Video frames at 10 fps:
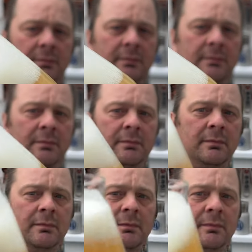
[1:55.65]

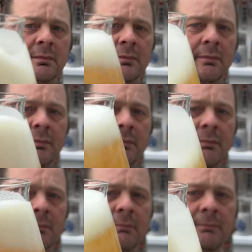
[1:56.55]

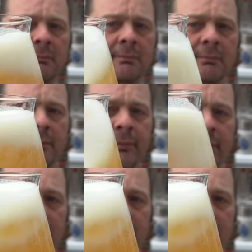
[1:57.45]
(silence)